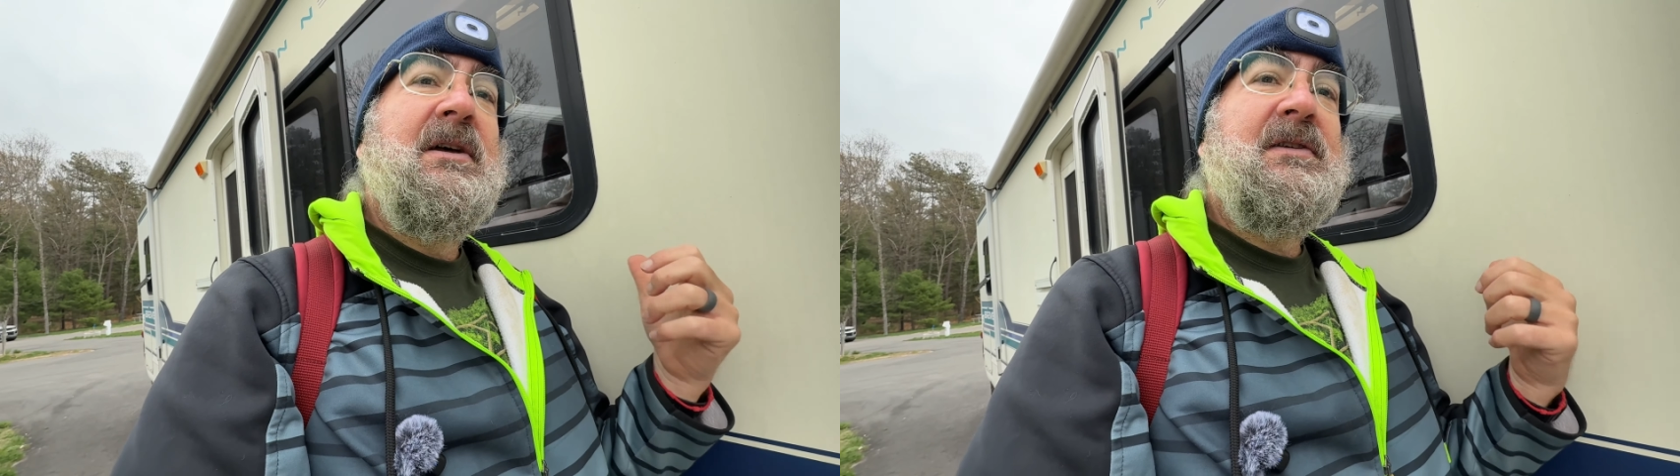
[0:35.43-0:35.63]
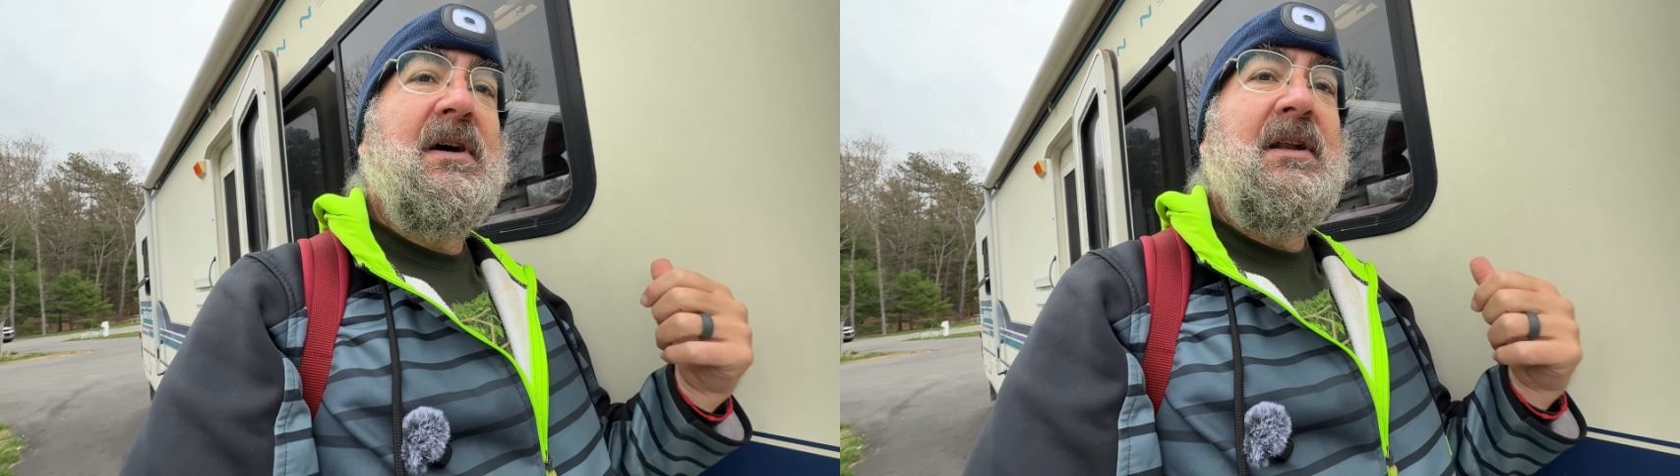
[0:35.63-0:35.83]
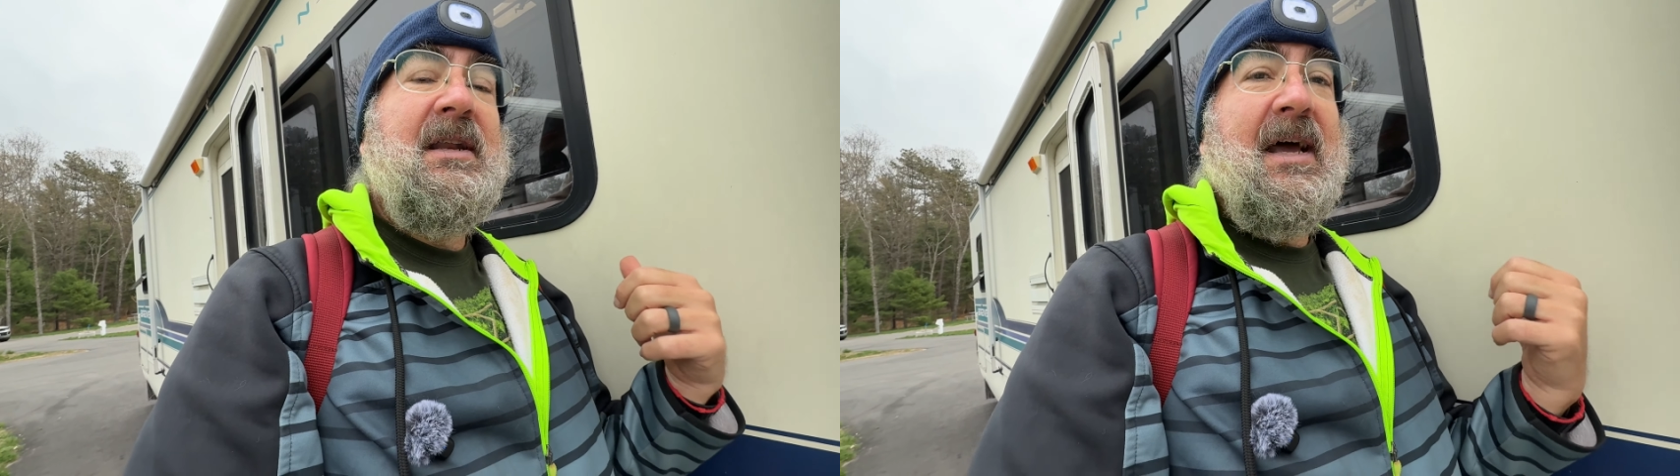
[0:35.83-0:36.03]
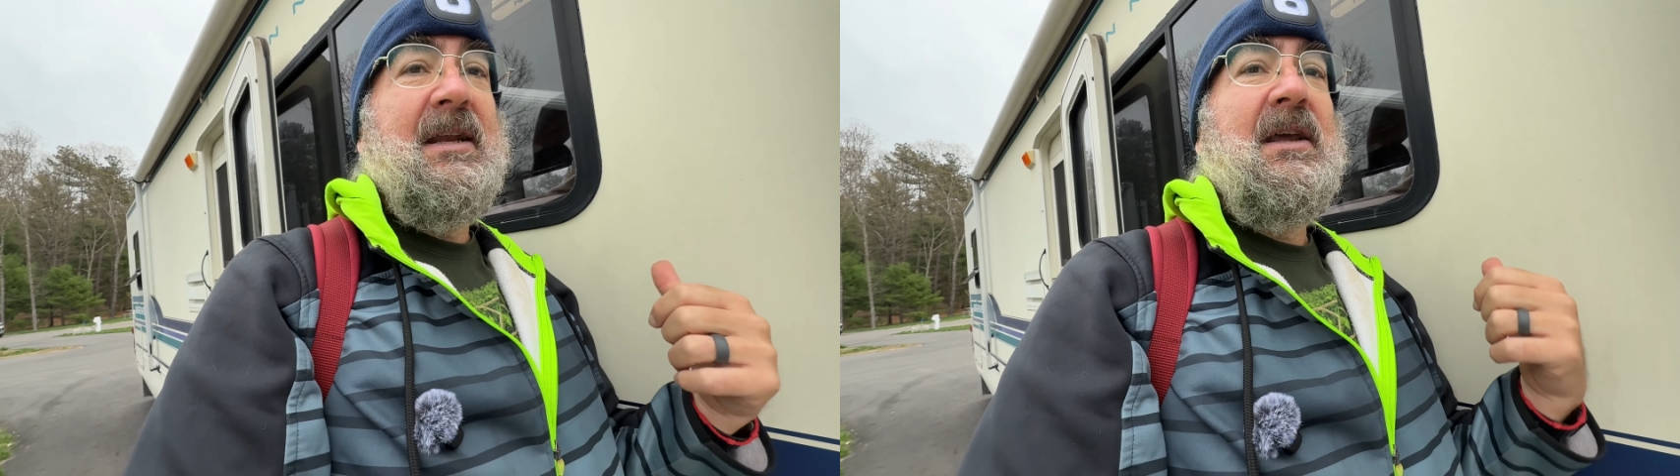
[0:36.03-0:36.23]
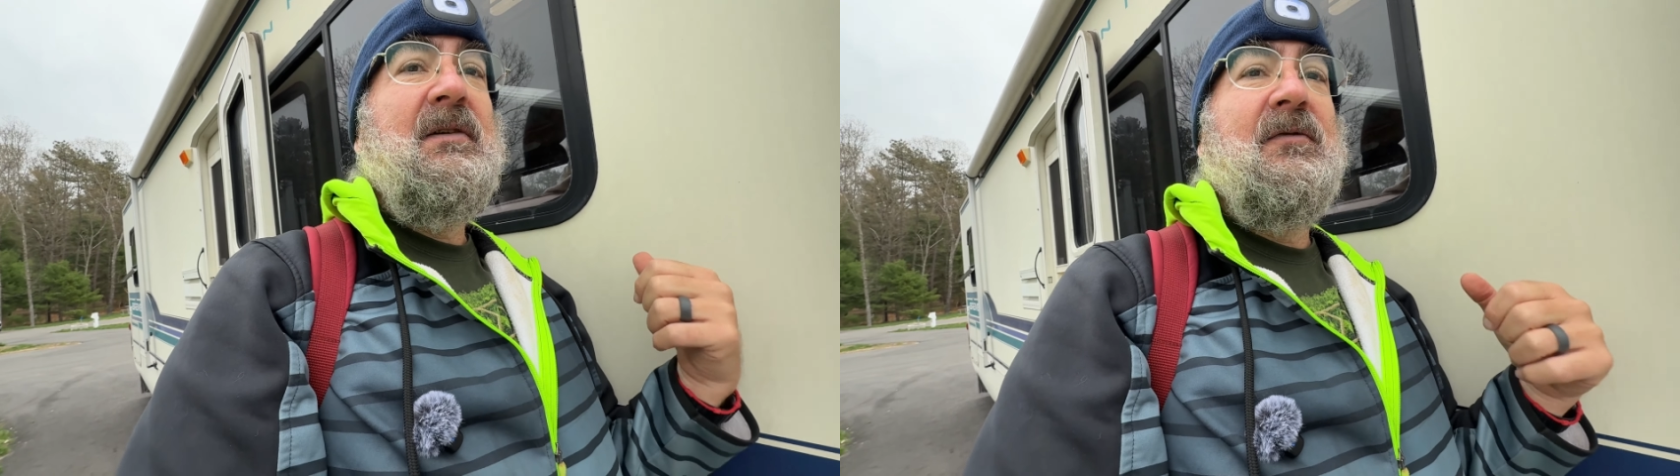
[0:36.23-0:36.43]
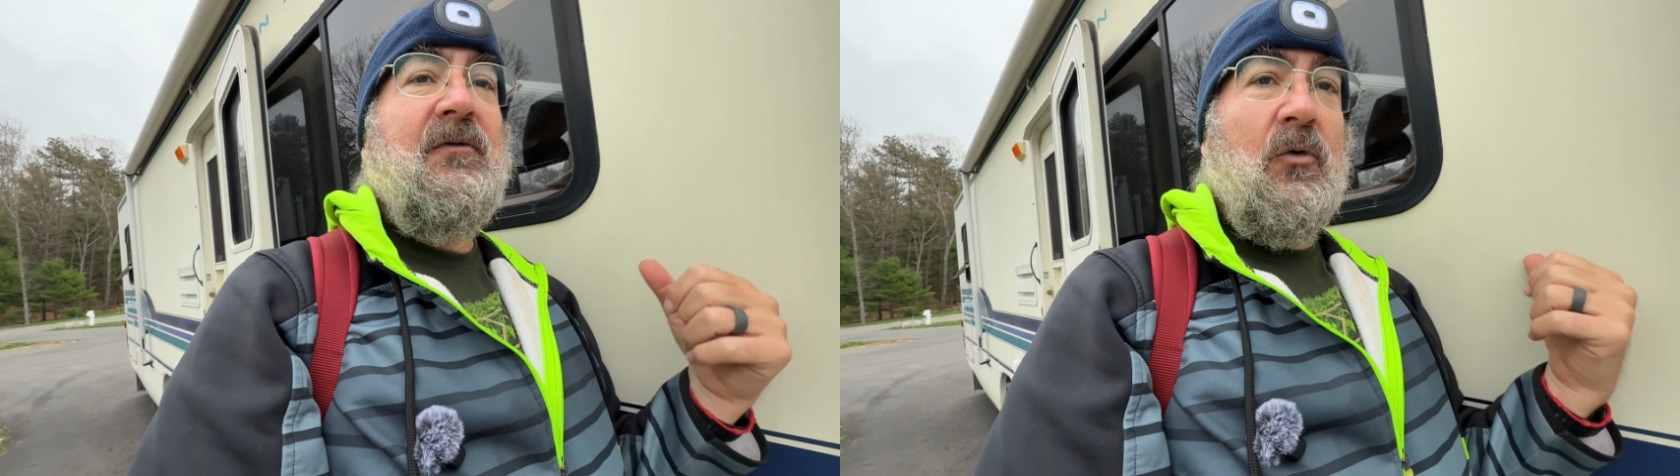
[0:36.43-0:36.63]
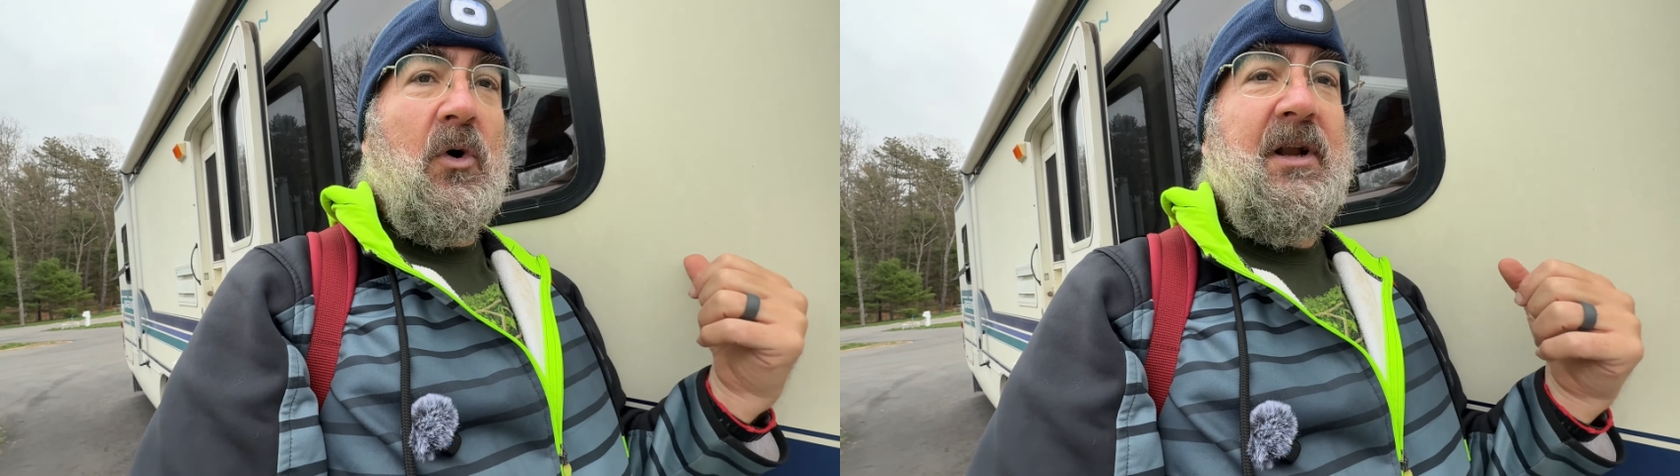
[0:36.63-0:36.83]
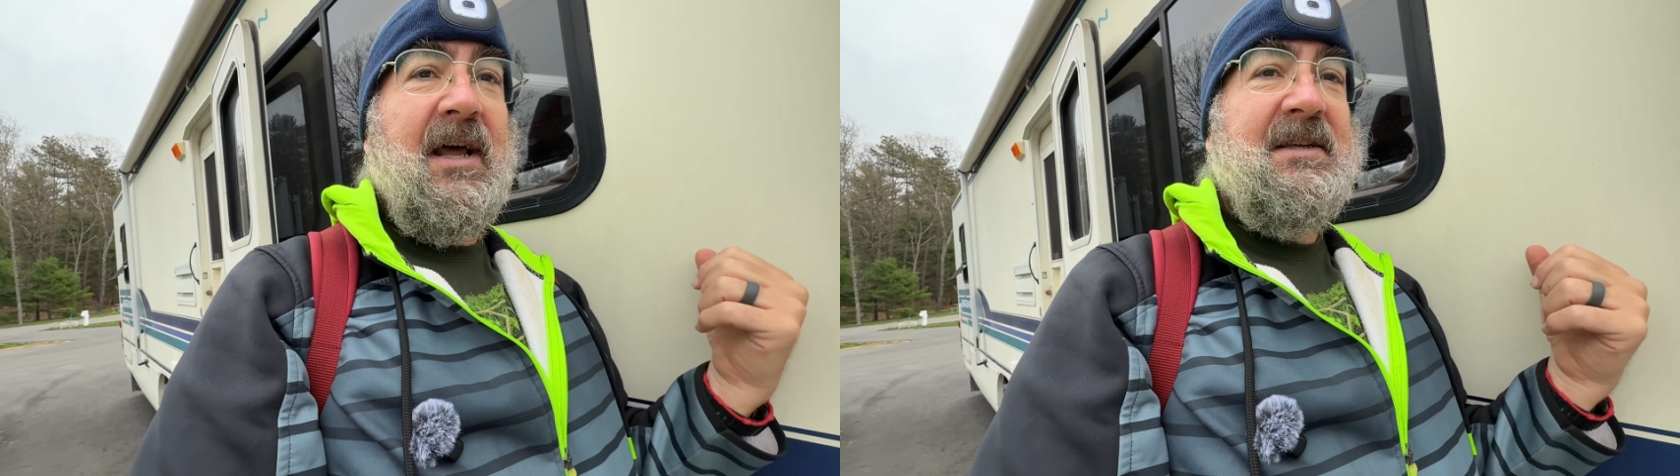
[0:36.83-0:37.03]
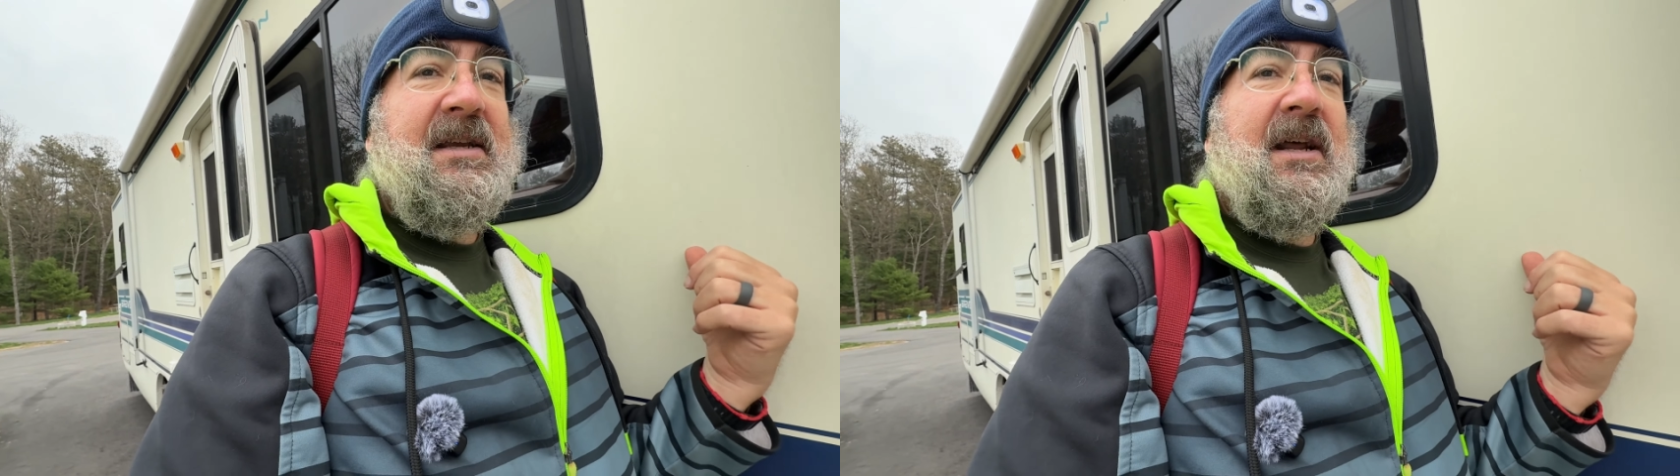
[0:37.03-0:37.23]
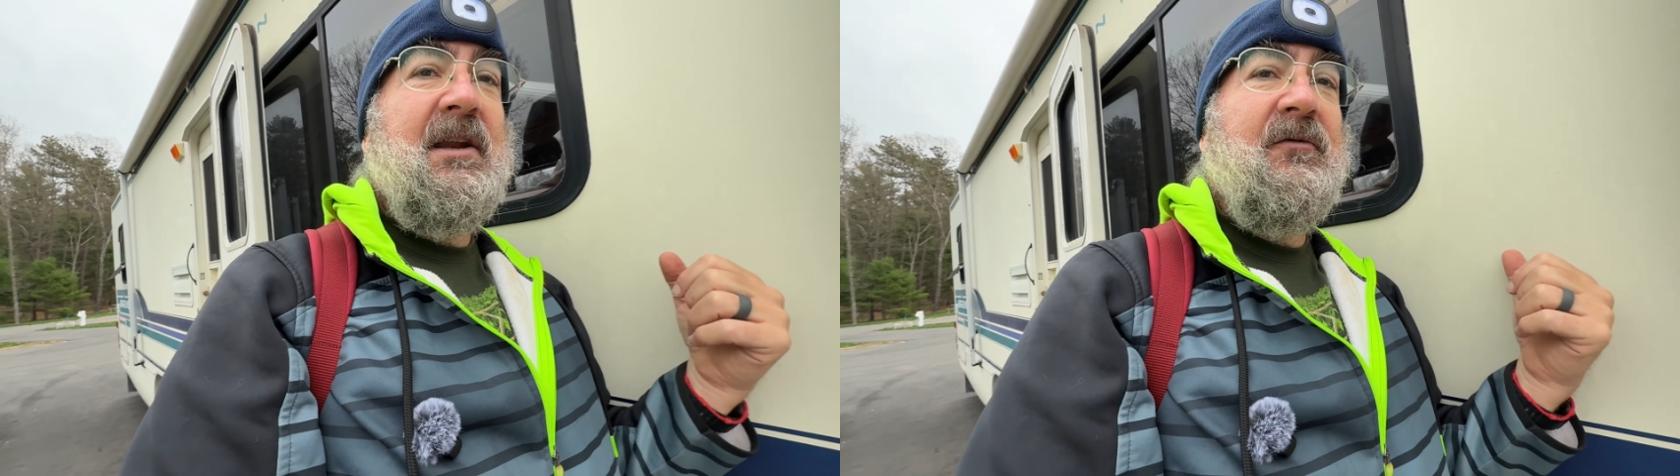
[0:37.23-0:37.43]
It's a
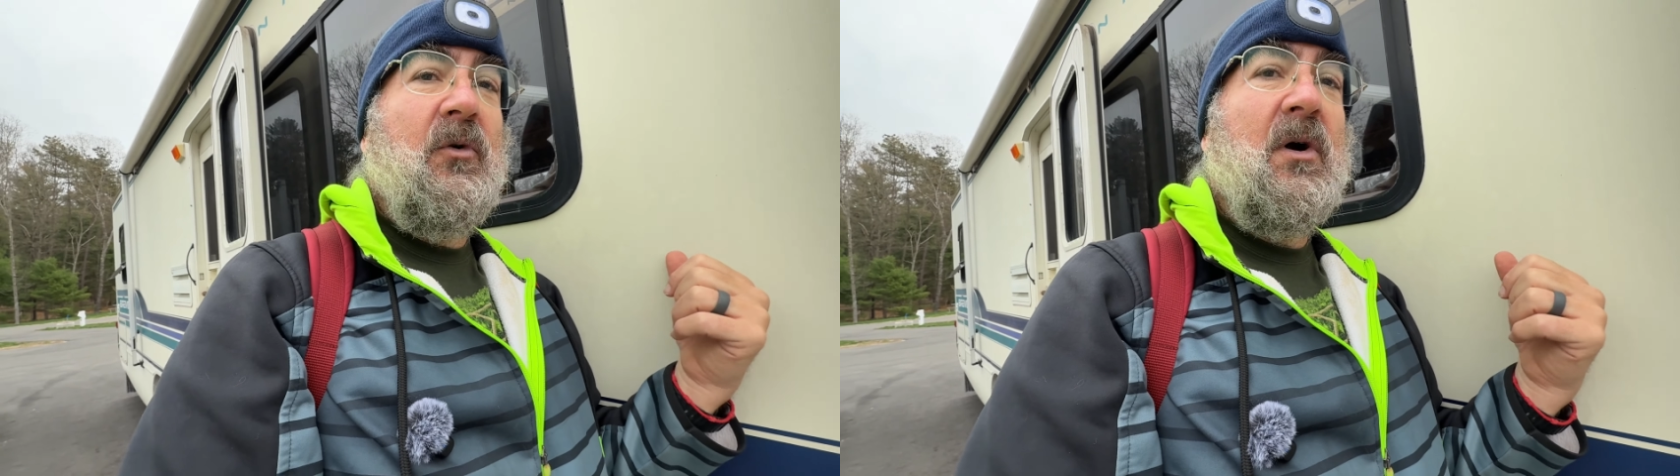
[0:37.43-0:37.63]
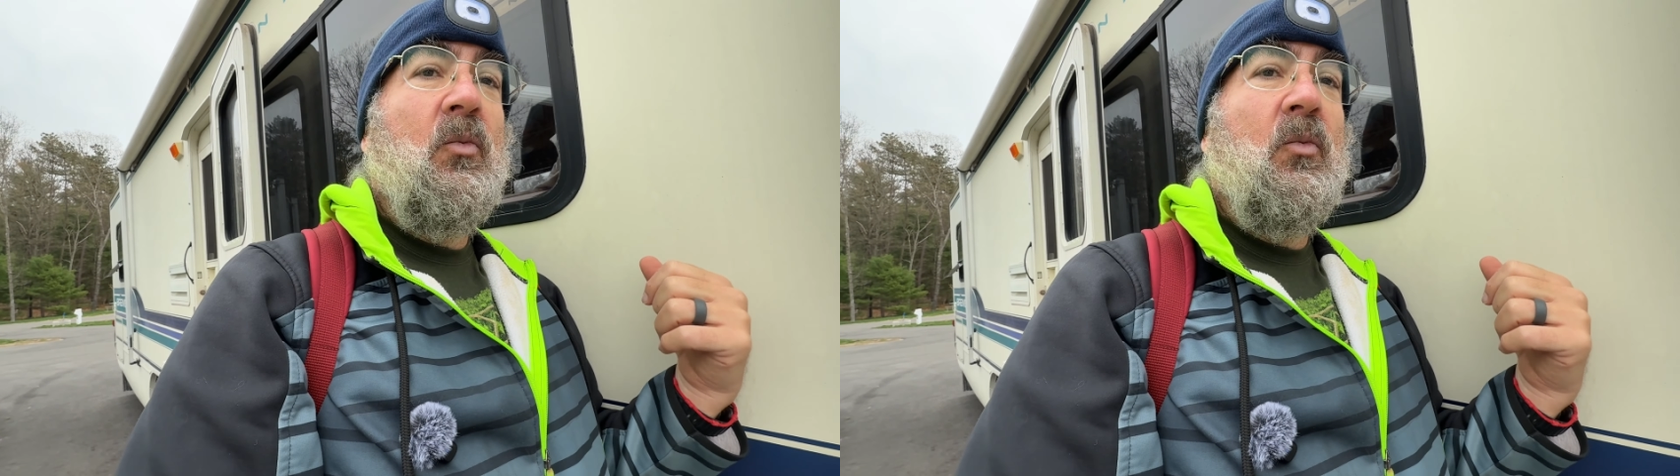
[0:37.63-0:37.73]
1994